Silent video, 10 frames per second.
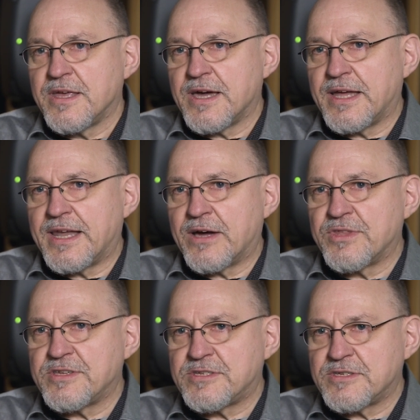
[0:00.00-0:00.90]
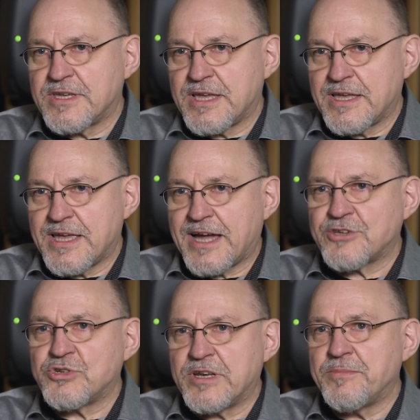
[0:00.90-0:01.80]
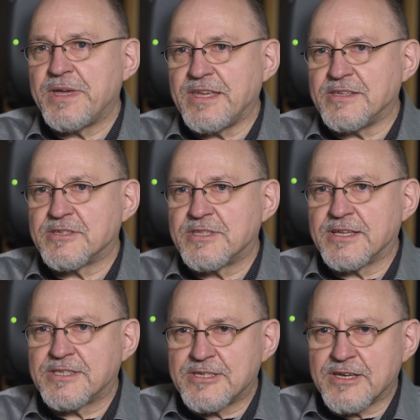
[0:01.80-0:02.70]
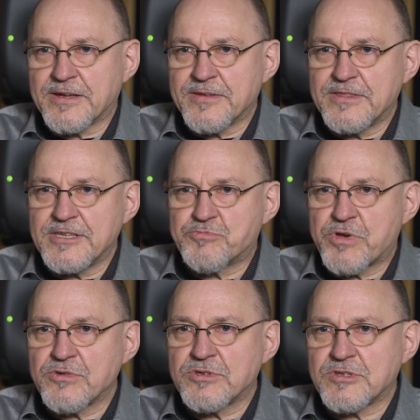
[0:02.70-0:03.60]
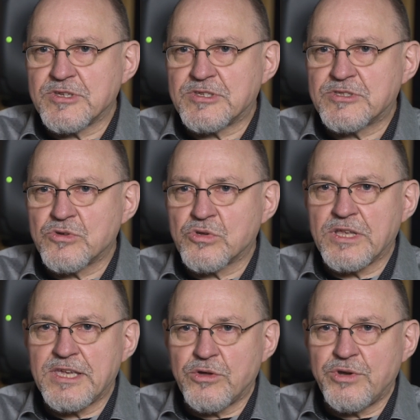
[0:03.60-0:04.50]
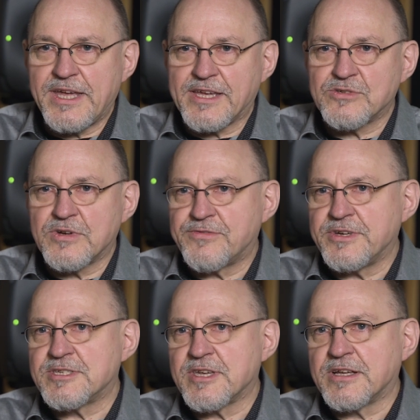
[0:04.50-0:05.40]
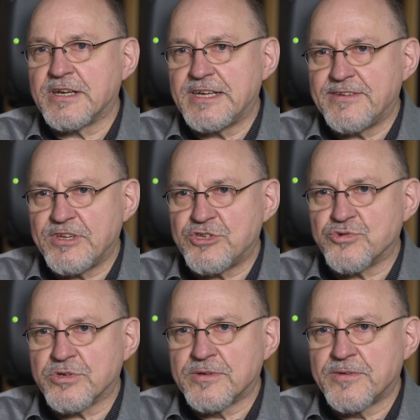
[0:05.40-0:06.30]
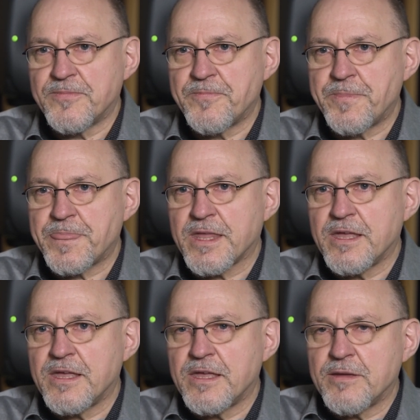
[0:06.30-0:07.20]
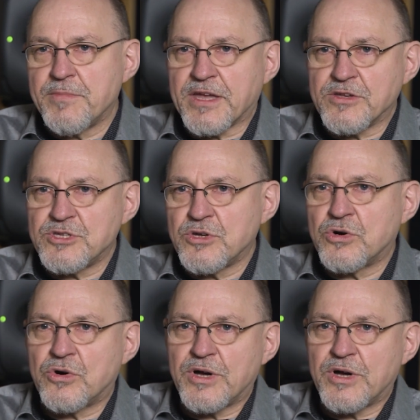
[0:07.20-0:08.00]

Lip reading: And now this actually means that this process is totally unique to every single individual, because your